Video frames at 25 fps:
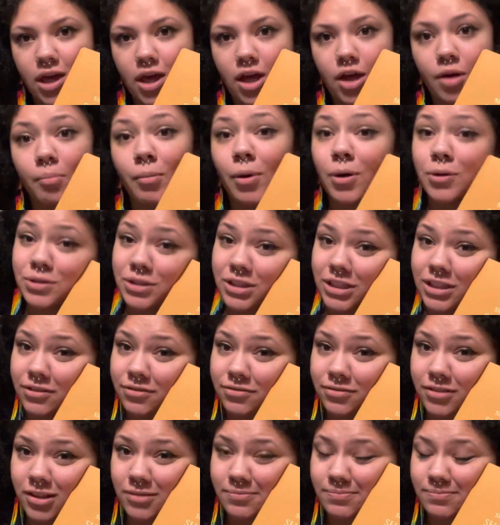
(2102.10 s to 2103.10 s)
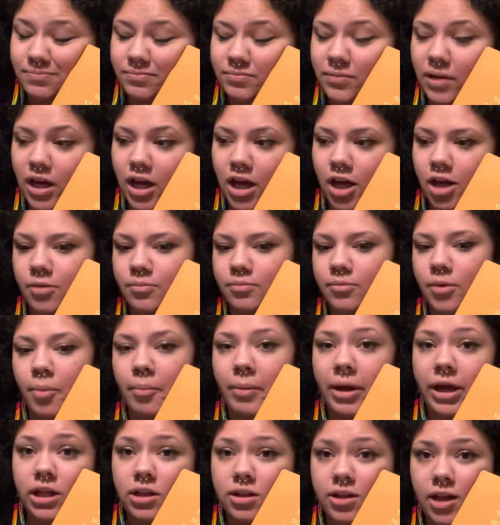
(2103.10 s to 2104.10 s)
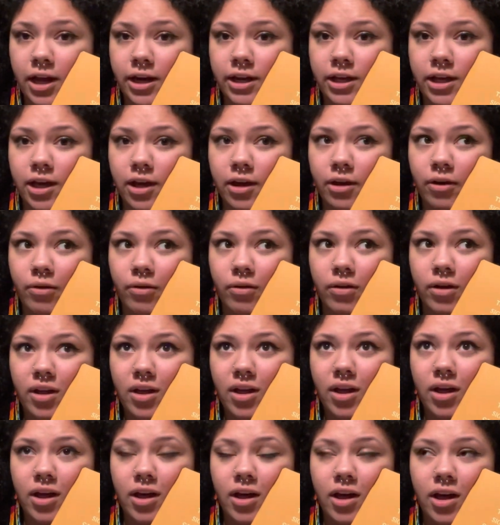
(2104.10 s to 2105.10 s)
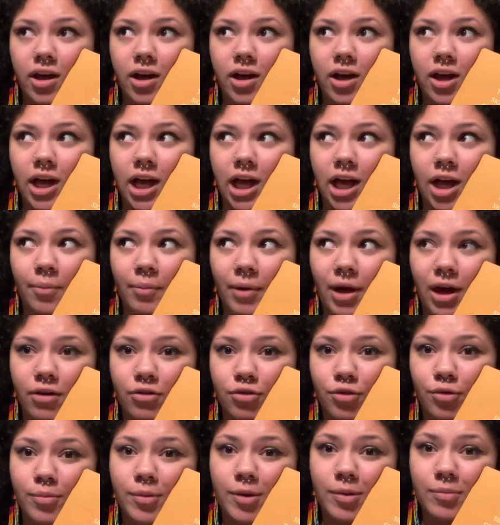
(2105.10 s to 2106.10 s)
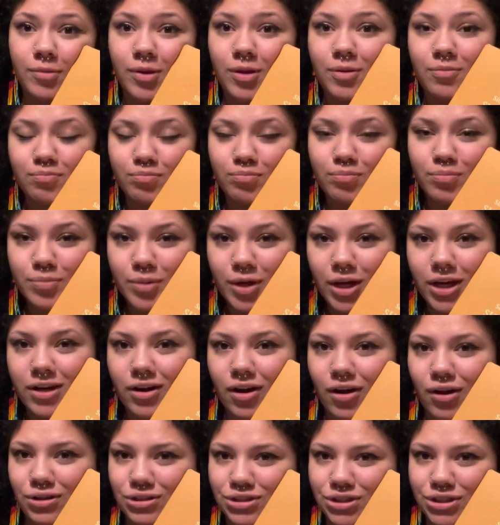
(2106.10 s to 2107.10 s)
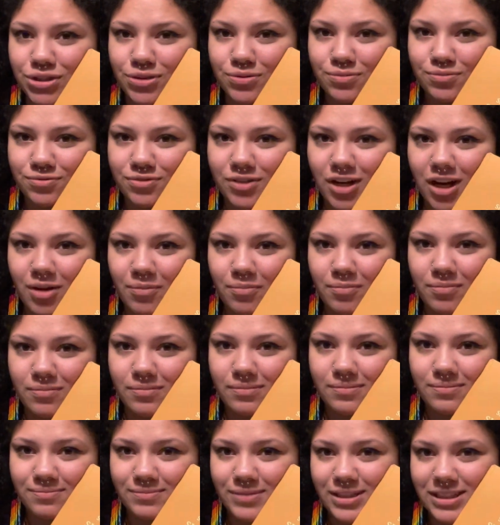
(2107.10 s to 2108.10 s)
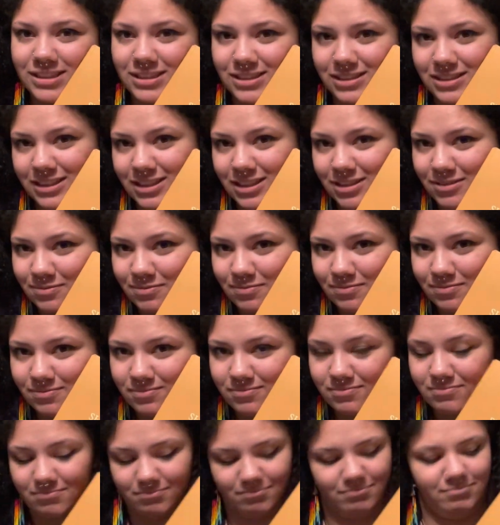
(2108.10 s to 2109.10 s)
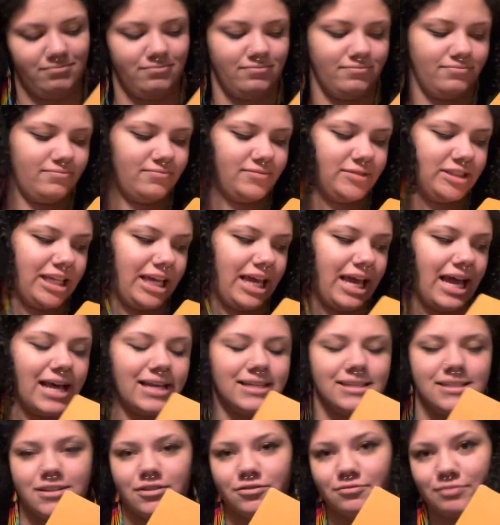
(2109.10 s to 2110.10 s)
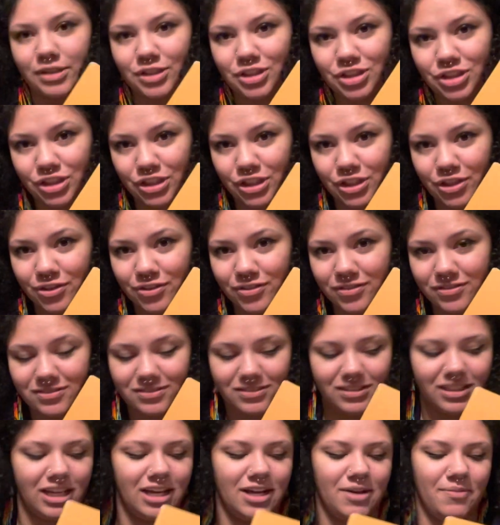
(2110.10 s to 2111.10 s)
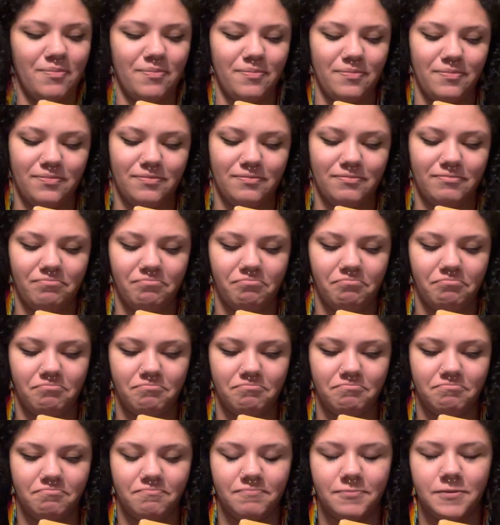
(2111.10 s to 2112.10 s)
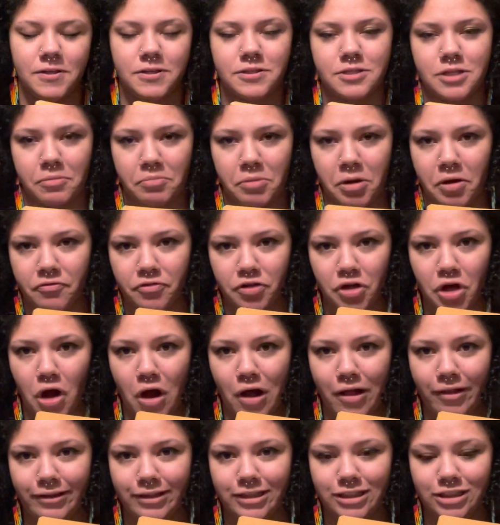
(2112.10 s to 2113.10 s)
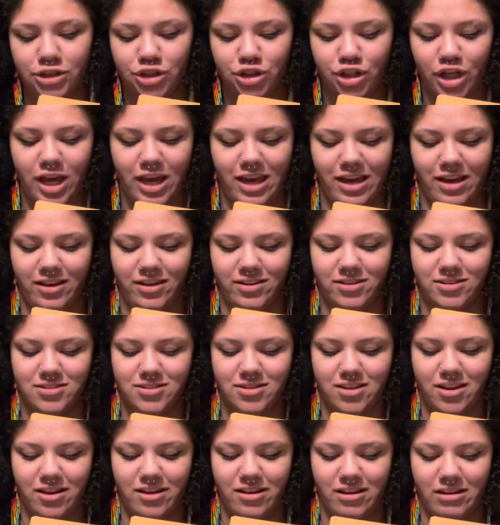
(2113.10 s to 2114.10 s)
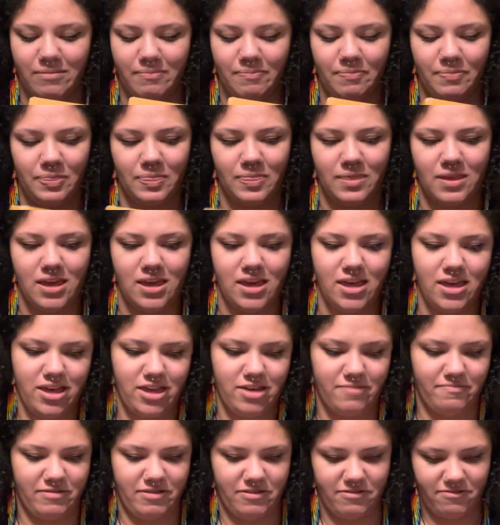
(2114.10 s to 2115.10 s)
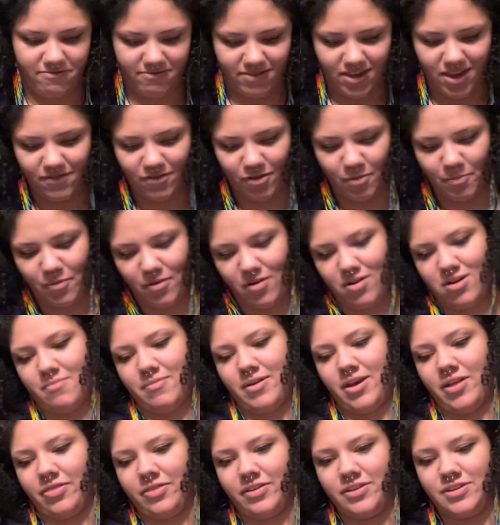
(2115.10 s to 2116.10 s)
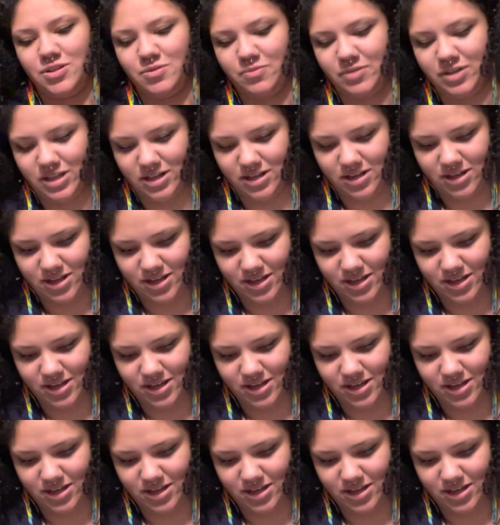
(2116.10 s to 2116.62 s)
Mostly from my Claudio, however, but also from basically the cast of Much Ado, to send me off to college. And my favorite part about this one,